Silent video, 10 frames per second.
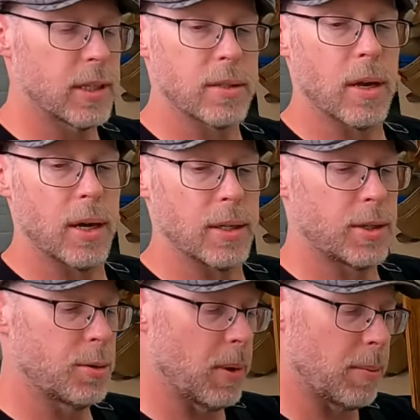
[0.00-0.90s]
of designed
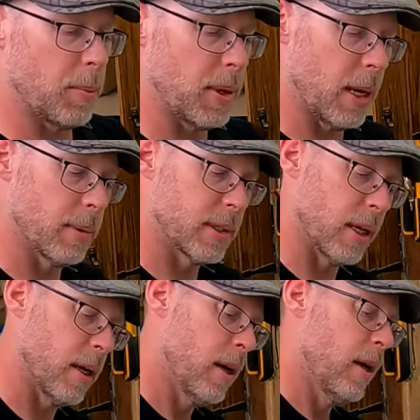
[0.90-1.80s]
to maybe be able
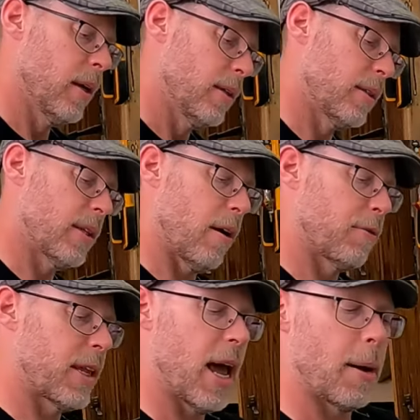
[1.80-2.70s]
to
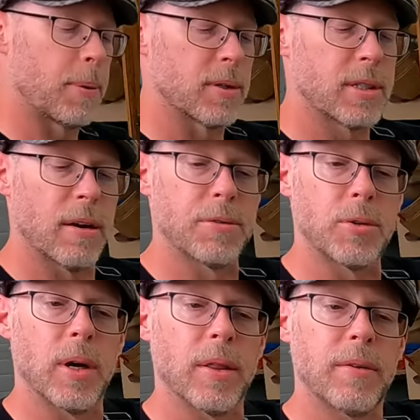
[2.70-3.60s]
self-tap or
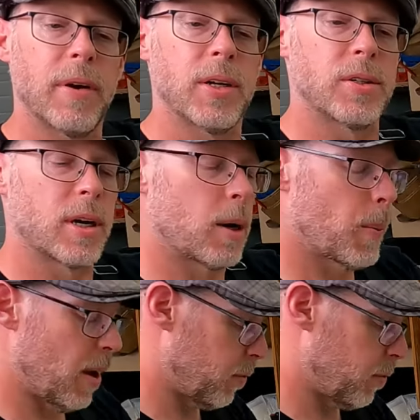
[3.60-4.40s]
self-drill. They're very sharp